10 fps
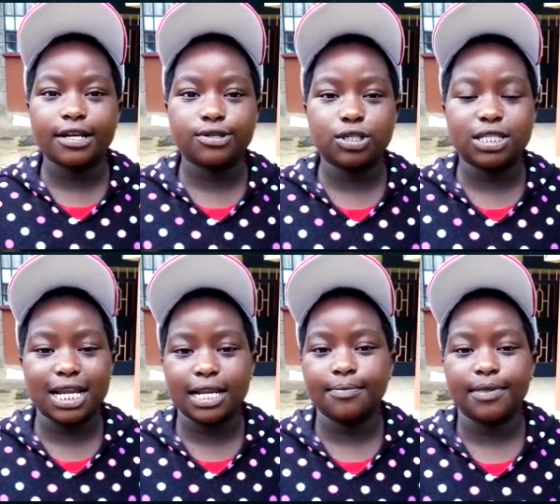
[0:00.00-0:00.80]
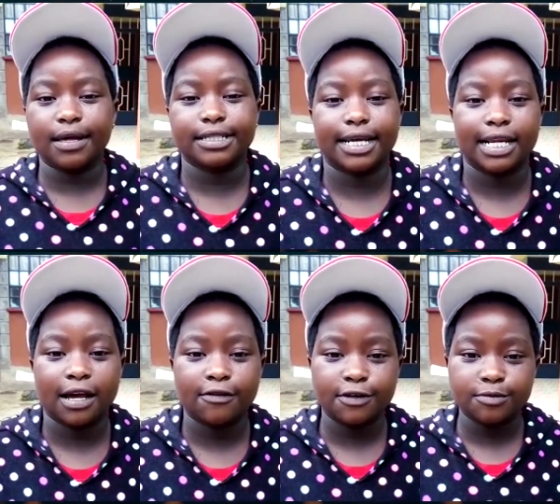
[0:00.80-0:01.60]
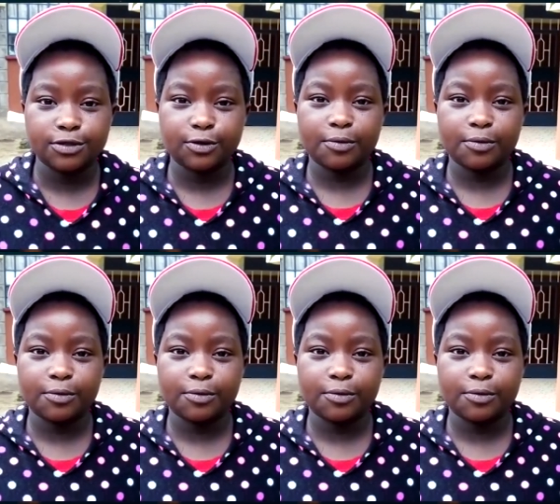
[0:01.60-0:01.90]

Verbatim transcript: and to tell him that I love him so